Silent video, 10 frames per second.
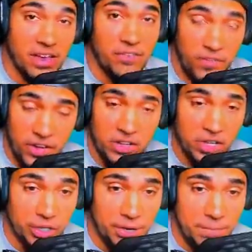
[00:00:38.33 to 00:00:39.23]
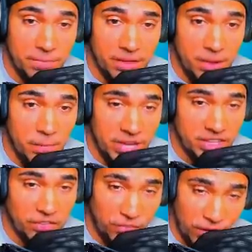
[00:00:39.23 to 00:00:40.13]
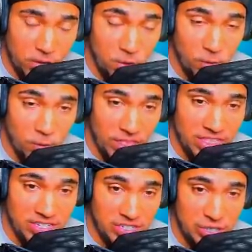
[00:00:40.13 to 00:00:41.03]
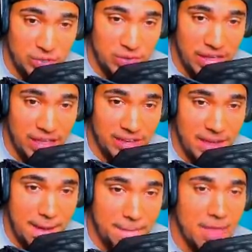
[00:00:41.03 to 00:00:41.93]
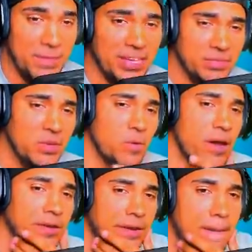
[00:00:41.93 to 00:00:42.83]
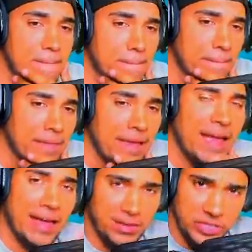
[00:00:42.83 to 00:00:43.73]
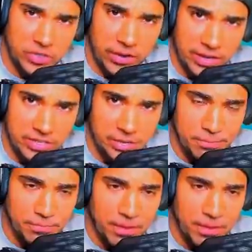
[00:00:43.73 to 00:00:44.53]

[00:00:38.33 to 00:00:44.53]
a funneler. We get the funnel with this dude, and um, it makes me wonder, how strong is he?